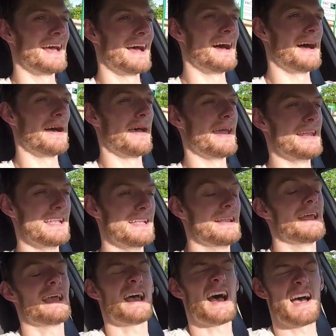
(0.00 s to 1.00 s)
And
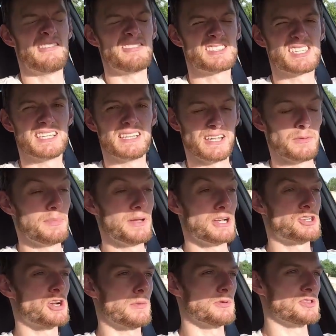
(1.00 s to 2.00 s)
obviously a little bit of
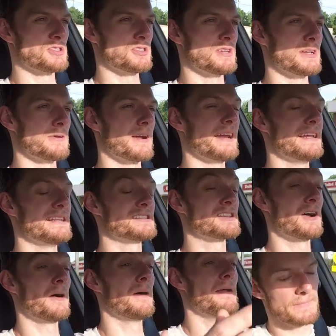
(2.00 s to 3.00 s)
troubleshooting, right?
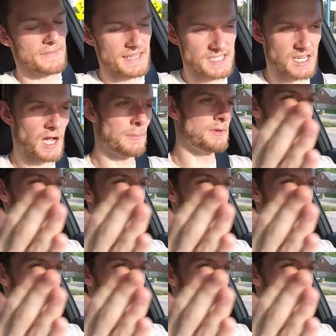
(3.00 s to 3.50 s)
So it's a couple